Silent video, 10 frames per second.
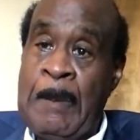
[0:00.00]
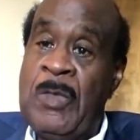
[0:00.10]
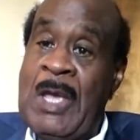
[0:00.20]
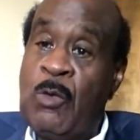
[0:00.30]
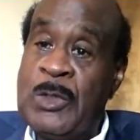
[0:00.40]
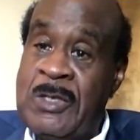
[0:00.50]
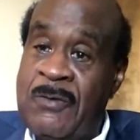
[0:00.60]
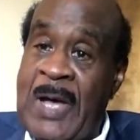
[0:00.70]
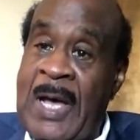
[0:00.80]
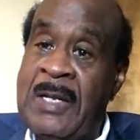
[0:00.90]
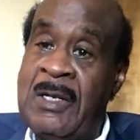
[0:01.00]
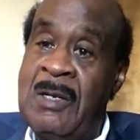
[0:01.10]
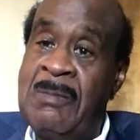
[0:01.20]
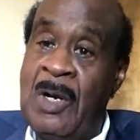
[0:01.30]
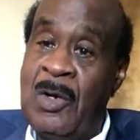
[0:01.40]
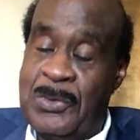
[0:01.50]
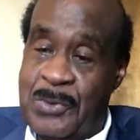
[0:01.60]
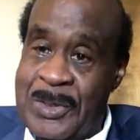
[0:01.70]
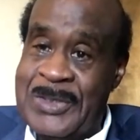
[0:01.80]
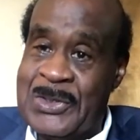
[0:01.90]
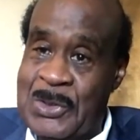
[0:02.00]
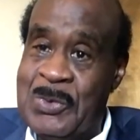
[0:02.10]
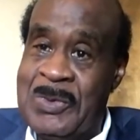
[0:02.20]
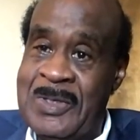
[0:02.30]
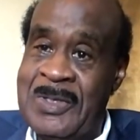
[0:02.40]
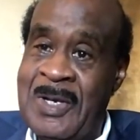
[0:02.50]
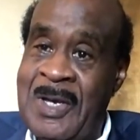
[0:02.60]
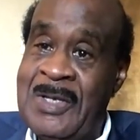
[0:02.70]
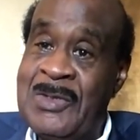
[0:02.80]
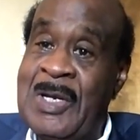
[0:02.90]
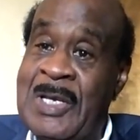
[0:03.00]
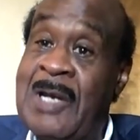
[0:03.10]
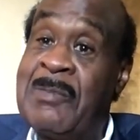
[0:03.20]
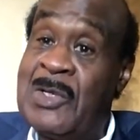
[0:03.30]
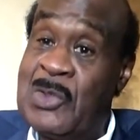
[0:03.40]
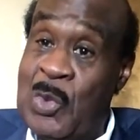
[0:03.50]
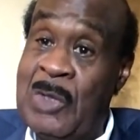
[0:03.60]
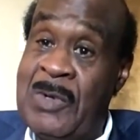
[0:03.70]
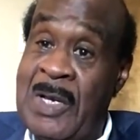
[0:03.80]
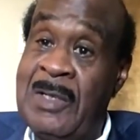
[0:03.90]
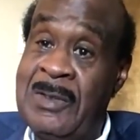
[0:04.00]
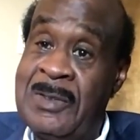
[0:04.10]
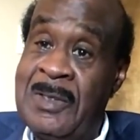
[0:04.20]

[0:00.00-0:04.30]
That was divided among 3 students. So I got about $12. Wow.